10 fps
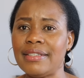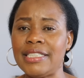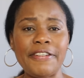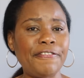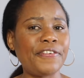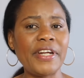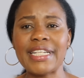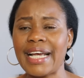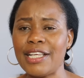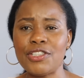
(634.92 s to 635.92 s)

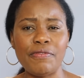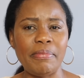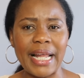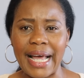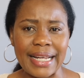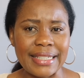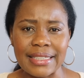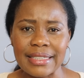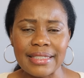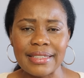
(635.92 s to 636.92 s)
different kinds of blood.
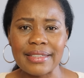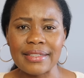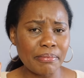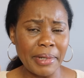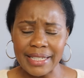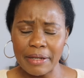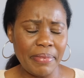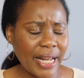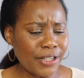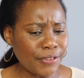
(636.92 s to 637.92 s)
But the
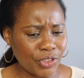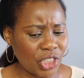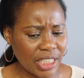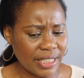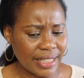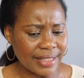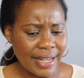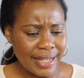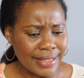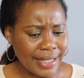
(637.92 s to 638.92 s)
blood of Jesus
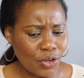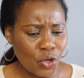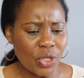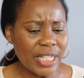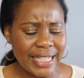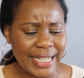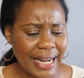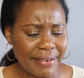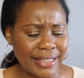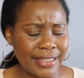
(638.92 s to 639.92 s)
is the only
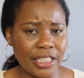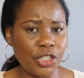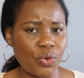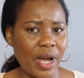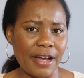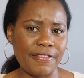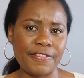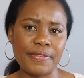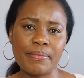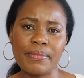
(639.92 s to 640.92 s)
guarantee you
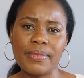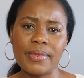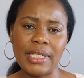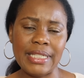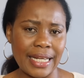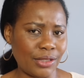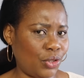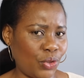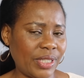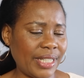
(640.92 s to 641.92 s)
have. It does
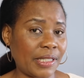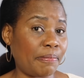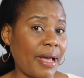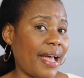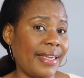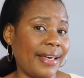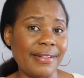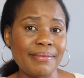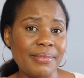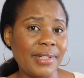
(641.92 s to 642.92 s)
not
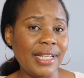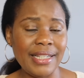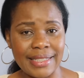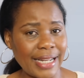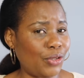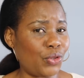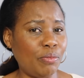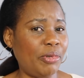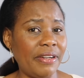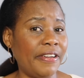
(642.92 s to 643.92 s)
expire. It
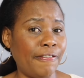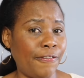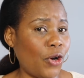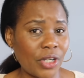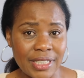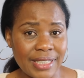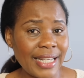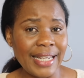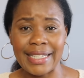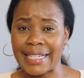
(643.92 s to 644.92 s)
cannot be
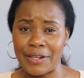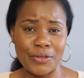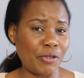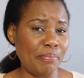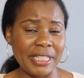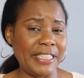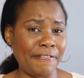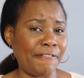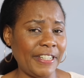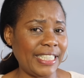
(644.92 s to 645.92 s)
revoked. It cannot be
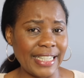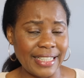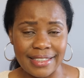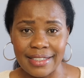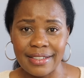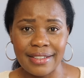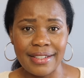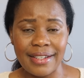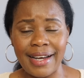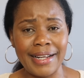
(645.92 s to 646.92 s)
defeated.
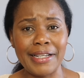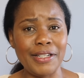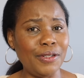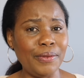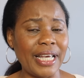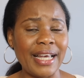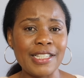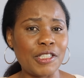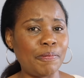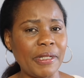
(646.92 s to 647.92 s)
Hallelujah.
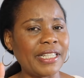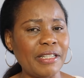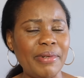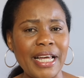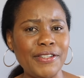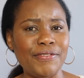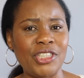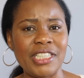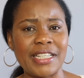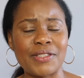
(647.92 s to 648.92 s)
Speak the blood of
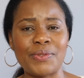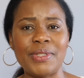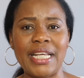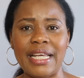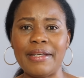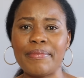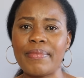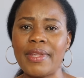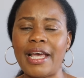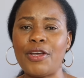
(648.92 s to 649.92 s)
Jesus today.
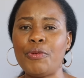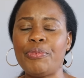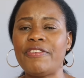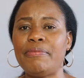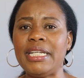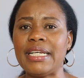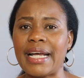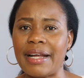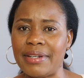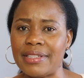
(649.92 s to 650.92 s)
I hope you have been
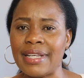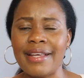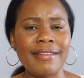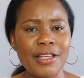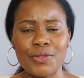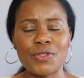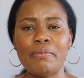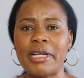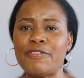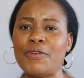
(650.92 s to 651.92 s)
encouraged. Thank you so
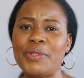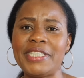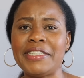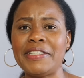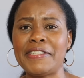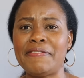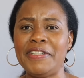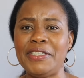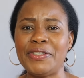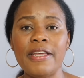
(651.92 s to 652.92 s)
much for watching this
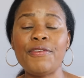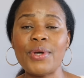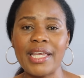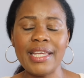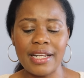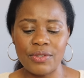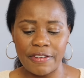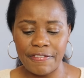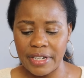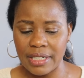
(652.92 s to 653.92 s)
video. If you are here and you
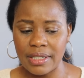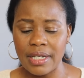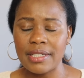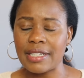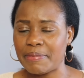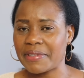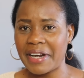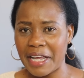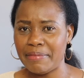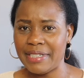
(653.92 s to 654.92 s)
haven't
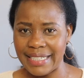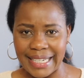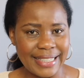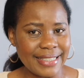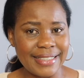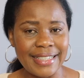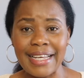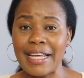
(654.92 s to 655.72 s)
subscribed yet,